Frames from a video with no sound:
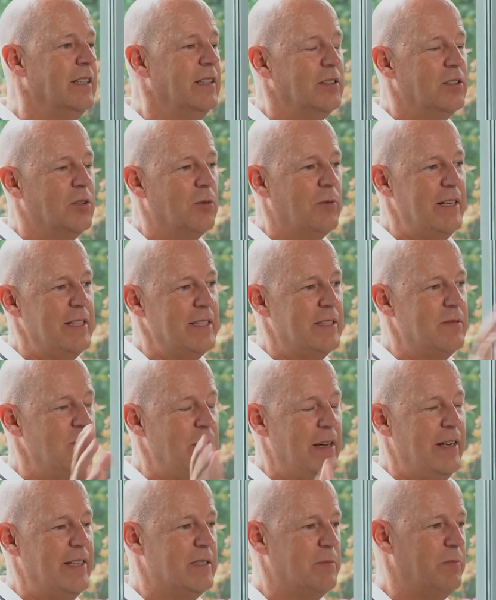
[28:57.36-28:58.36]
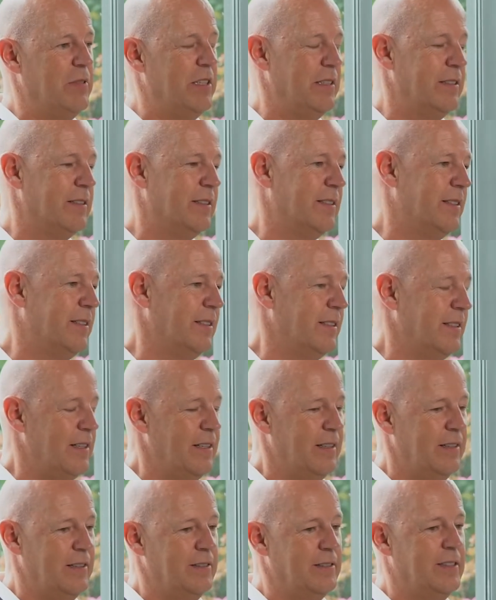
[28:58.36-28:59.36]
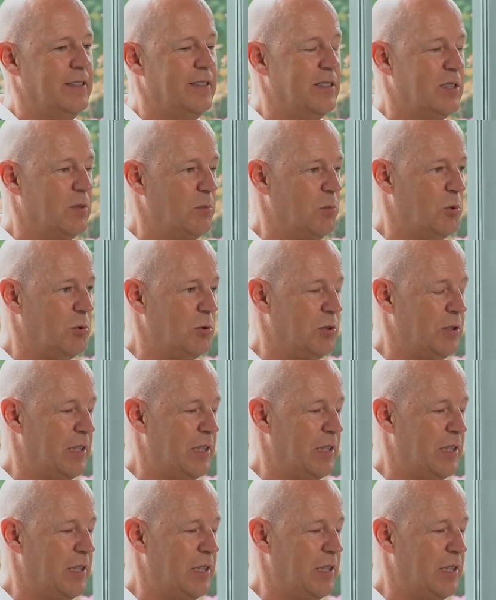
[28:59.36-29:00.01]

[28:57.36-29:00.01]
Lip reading: the ransom has been distributed